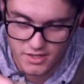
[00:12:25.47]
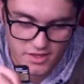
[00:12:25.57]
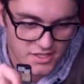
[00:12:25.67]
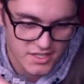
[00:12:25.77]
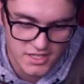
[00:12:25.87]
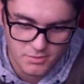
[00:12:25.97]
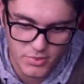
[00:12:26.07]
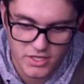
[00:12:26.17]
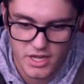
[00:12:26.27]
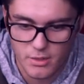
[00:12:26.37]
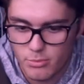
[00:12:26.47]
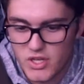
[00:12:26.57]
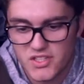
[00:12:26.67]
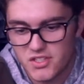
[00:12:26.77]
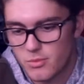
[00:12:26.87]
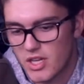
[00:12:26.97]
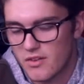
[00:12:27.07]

This has been a beast to me.